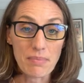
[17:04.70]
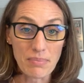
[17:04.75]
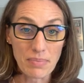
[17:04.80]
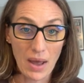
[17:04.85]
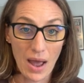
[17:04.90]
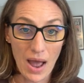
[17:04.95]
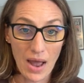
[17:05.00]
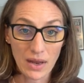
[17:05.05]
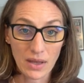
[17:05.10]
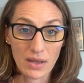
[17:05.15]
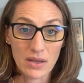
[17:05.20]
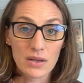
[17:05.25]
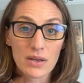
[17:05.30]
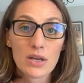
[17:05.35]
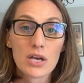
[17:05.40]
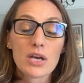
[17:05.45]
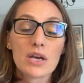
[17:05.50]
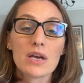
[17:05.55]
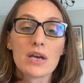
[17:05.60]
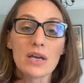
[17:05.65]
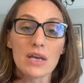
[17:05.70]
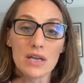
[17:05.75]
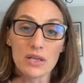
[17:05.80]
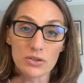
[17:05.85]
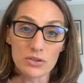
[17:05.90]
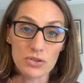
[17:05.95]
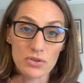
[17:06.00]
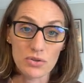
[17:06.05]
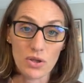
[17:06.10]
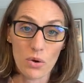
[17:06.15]
back
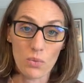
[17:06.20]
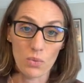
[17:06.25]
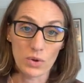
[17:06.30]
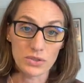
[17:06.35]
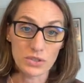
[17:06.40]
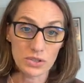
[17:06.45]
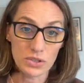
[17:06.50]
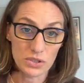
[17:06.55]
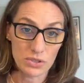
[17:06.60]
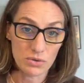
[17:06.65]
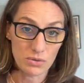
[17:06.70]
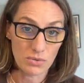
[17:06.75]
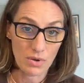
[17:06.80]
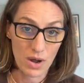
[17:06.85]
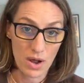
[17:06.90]
into that one to two